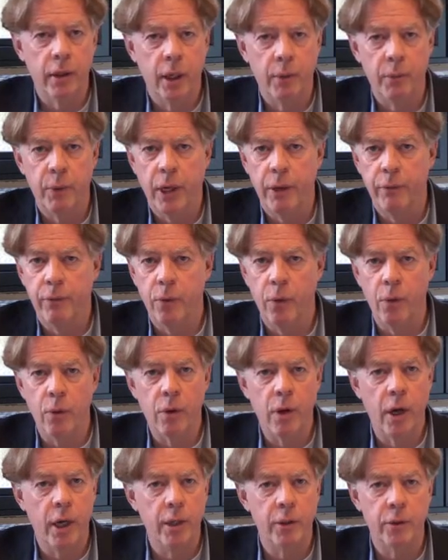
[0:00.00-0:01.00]
And we have all
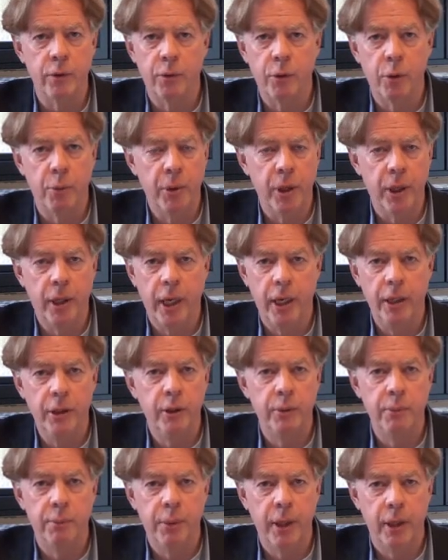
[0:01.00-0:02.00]
kinds of
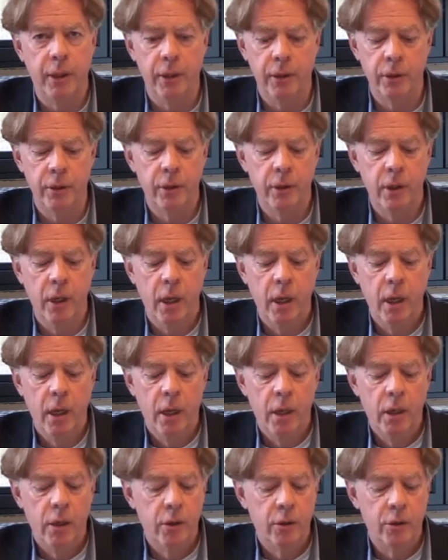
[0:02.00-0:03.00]
communication patterns
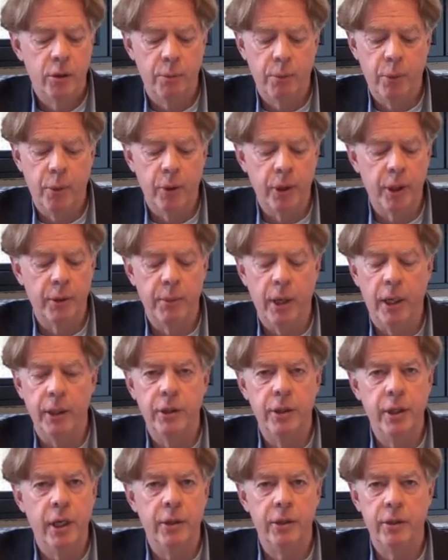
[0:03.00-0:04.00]
supported by
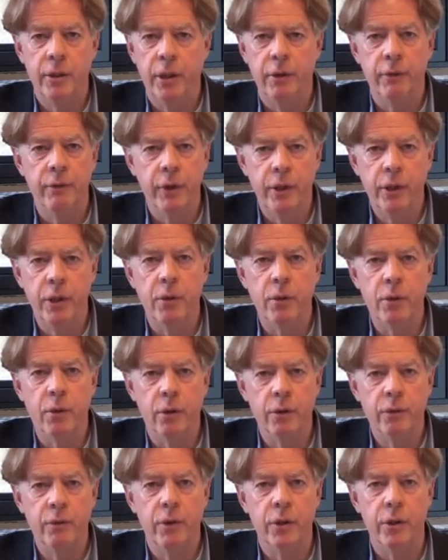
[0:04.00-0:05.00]
chats and video
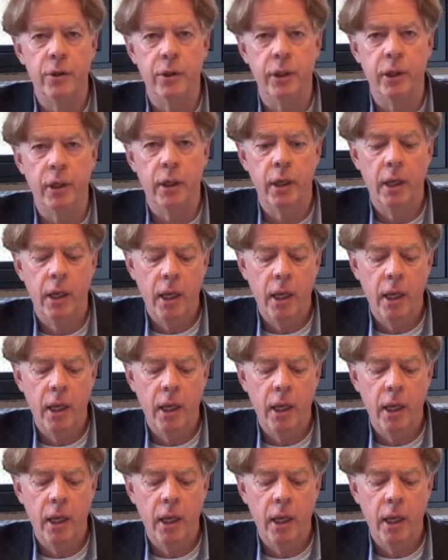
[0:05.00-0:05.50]
conferencing.